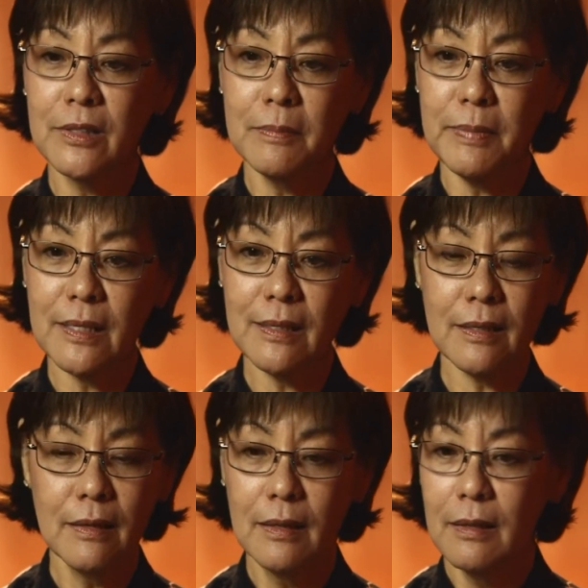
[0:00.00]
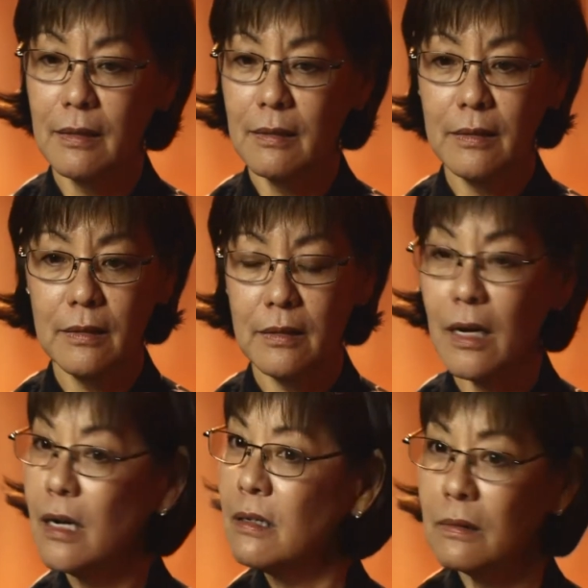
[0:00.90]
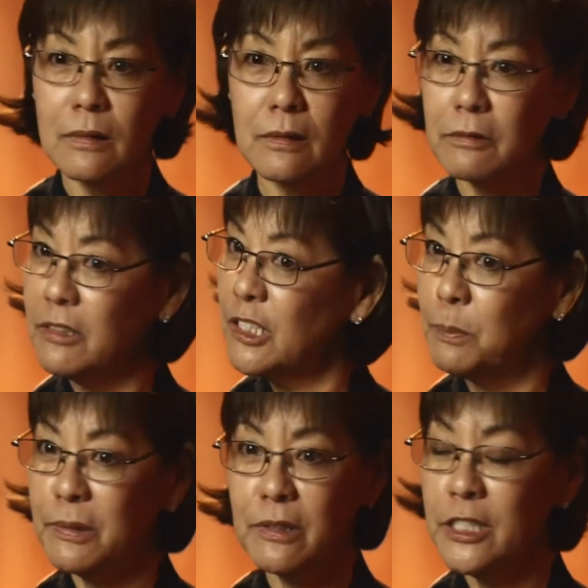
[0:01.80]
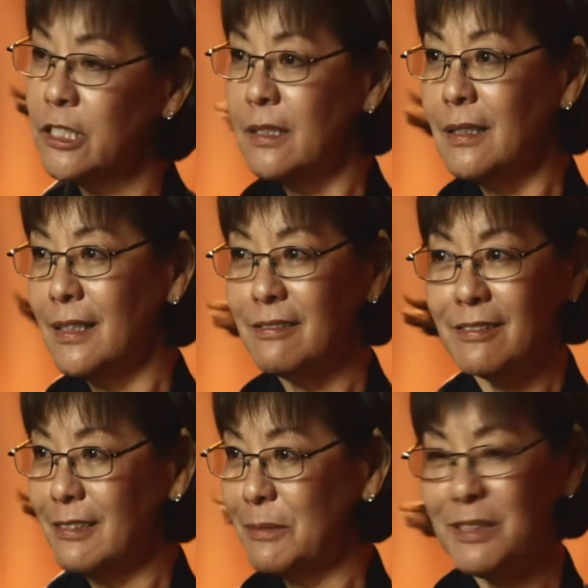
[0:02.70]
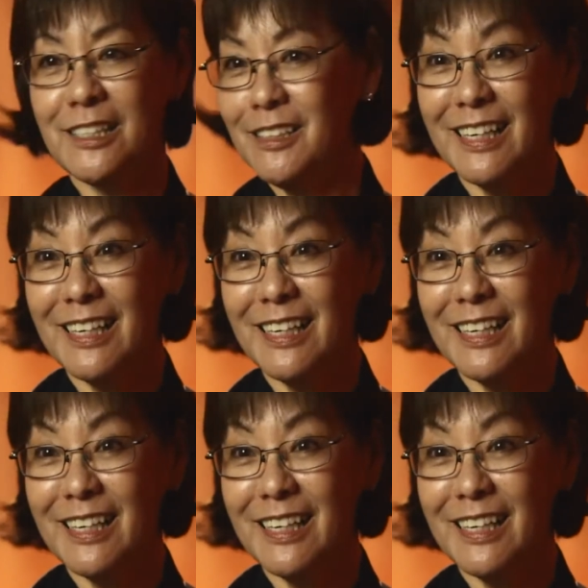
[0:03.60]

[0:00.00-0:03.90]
And you could be young, old, rich, poor, she didn't give a rip.